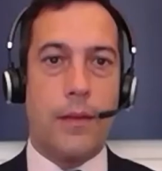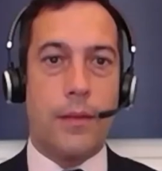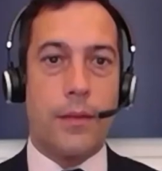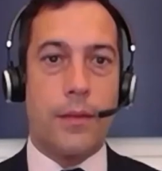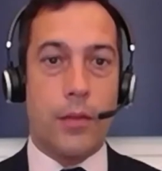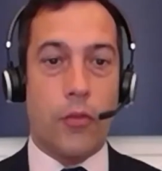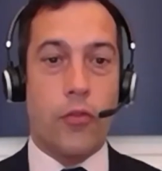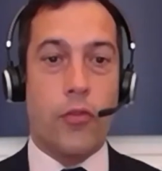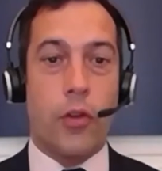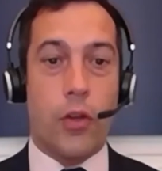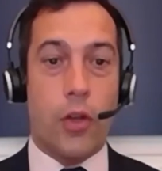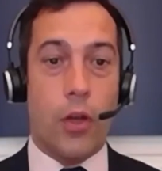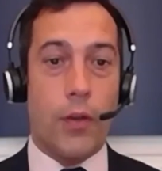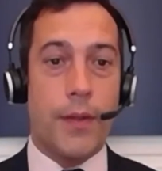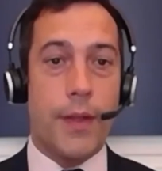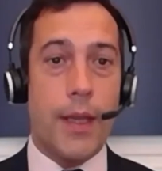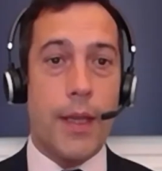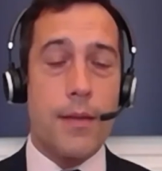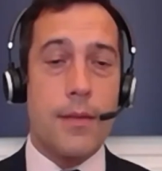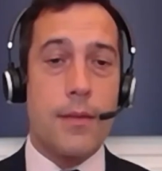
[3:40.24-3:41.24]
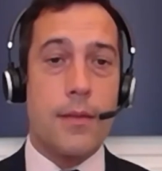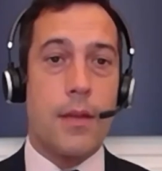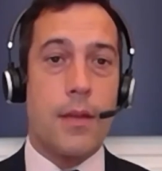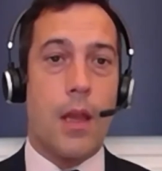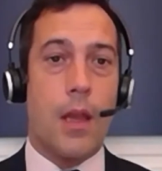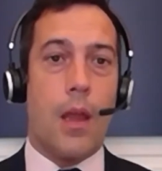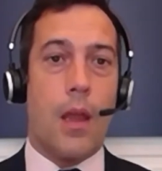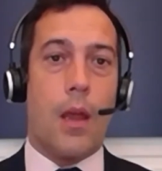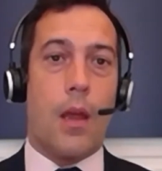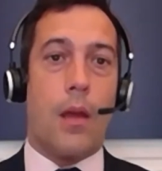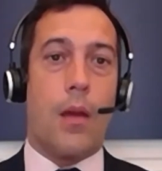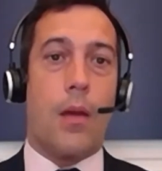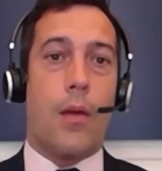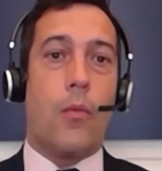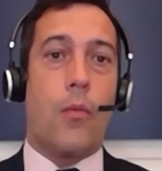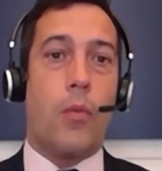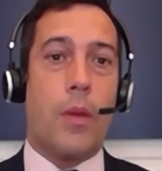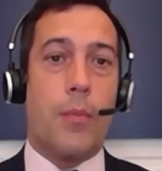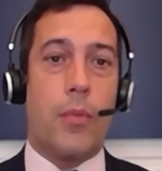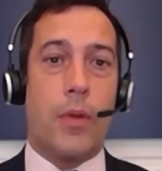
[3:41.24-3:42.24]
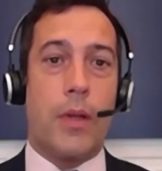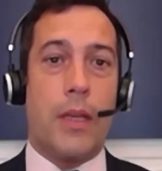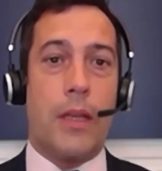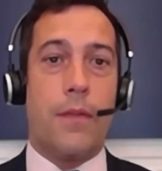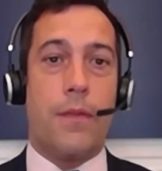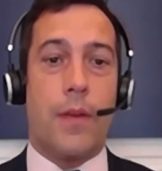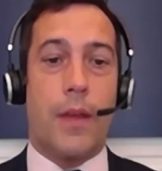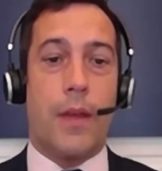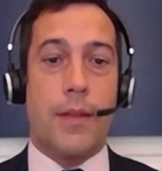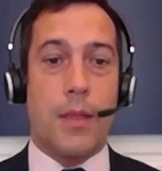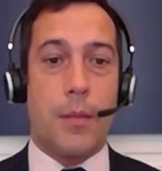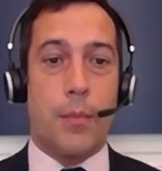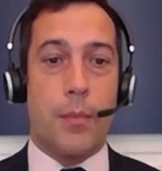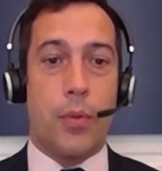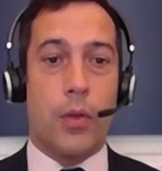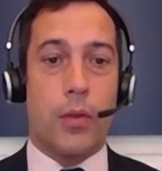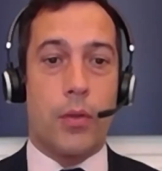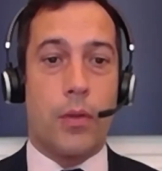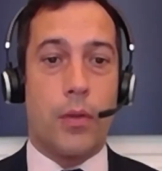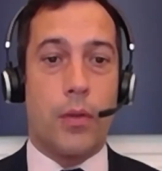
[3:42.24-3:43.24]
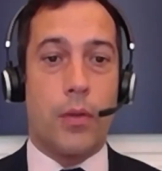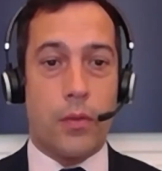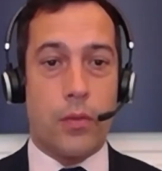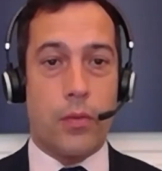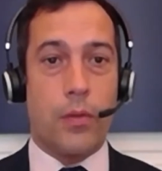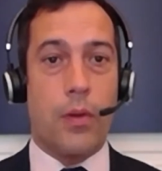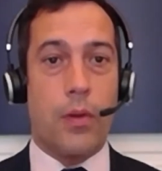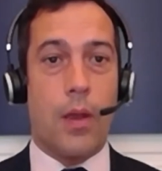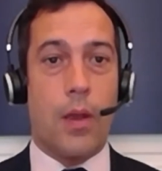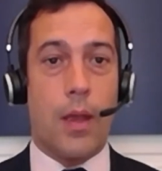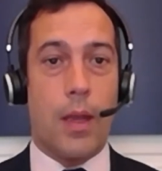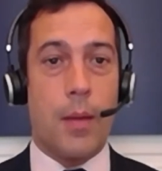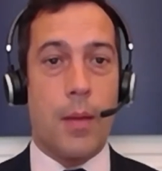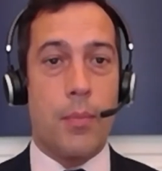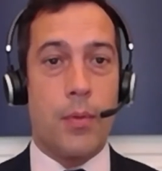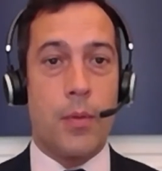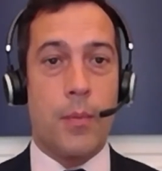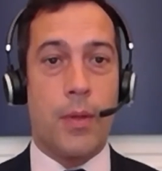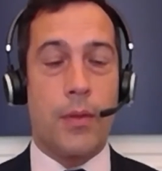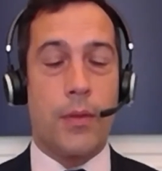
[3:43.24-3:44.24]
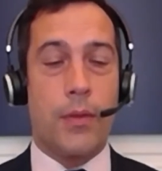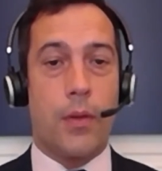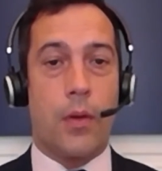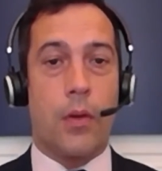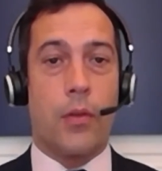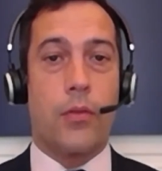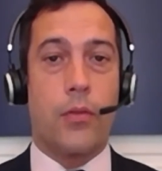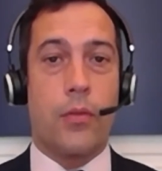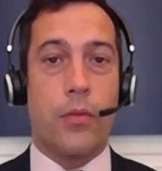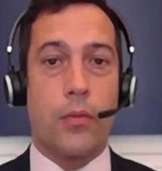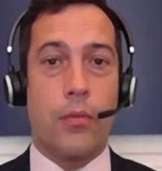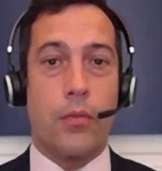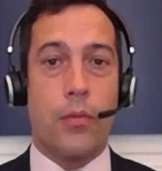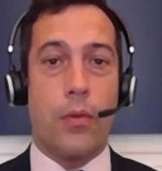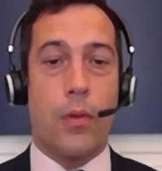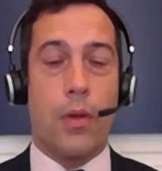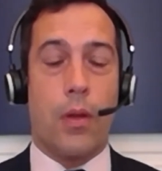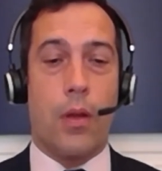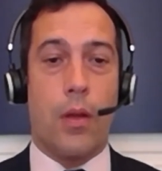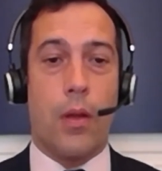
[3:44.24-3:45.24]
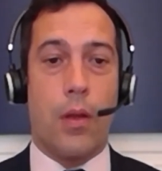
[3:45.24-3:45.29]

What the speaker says: such a context, we believe it's important to implement or to